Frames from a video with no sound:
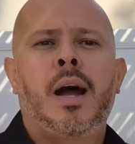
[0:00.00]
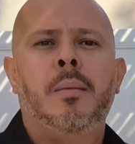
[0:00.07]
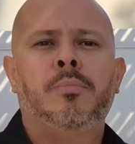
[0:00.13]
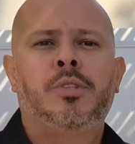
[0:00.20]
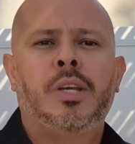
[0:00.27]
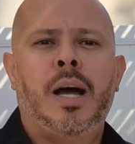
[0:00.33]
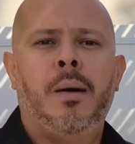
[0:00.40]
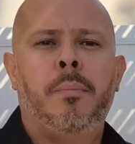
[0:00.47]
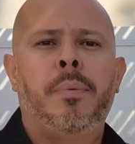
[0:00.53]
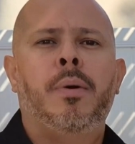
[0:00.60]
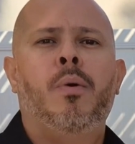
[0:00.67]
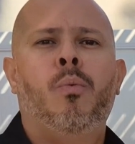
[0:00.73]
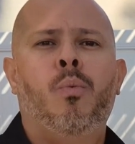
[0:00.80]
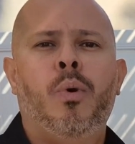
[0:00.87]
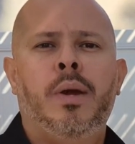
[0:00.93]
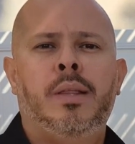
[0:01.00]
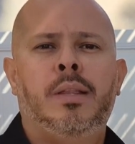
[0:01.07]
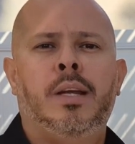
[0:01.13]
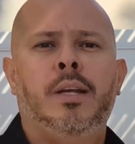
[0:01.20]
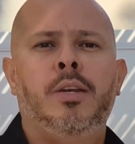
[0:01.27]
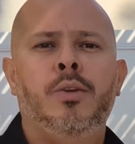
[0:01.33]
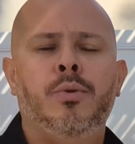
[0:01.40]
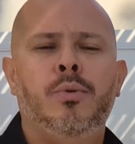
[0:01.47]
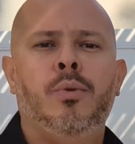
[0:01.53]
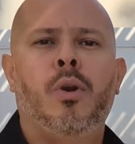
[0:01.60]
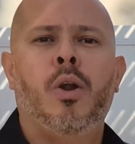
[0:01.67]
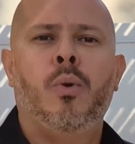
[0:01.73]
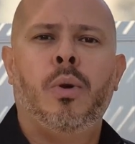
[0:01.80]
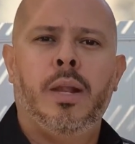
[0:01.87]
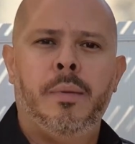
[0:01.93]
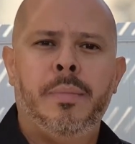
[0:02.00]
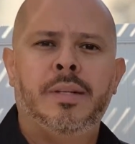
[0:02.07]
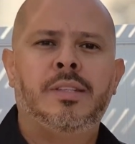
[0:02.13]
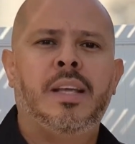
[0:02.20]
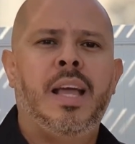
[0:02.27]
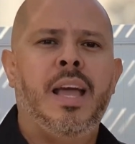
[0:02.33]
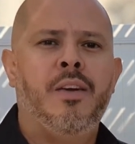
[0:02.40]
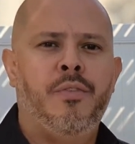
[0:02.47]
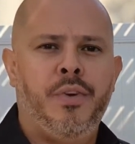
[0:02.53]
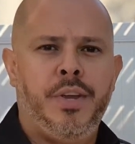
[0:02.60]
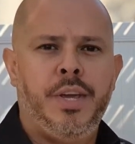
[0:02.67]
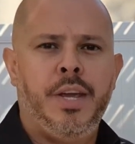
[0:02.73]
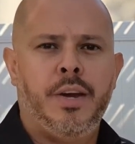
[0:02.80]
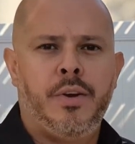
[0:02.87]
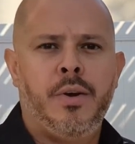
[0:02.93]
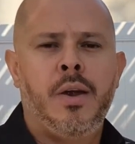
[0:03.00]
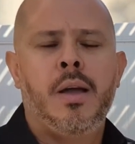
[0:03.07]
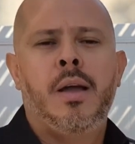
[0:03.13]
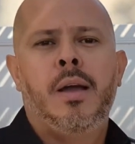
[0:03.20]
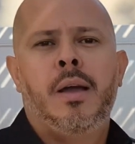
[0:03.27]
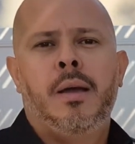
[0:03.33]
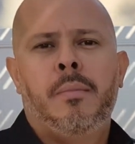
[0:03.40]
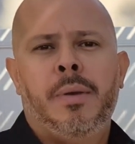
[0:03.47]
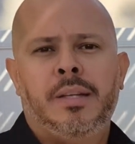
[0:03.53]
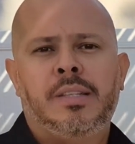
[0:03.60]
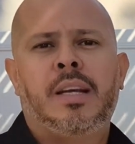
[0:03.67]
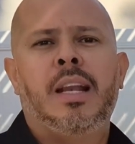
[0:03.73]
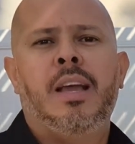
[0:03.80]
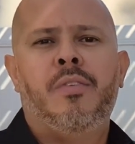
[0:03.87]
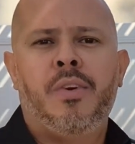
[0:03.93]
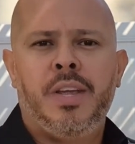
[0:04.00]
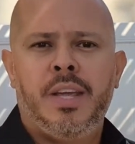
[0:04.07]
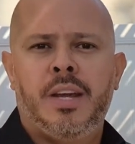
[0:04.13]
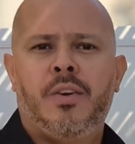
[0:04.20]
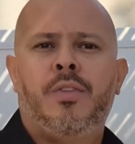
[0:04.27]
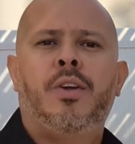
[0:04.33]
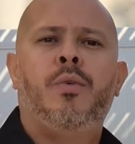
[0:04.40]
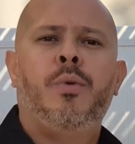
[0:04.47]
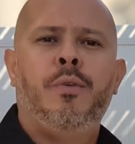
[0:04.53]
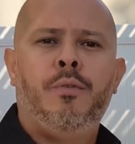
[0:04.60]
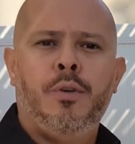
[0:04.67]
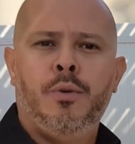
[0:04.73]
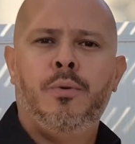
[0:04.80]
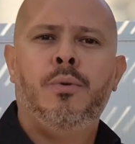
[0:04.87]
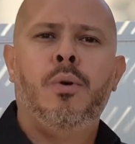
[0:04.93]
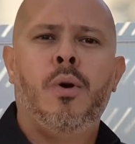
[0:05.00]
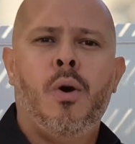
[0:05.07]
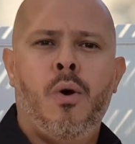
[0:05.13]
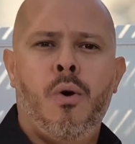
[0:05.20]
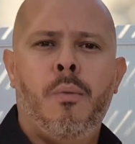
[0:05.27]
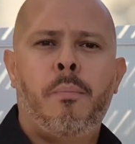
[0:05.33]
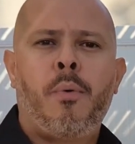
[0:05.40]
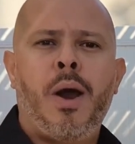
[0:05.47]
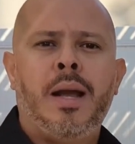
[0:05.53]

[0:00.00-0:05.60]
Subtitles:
comes up with the new loan limits every year. Basically, every year they review home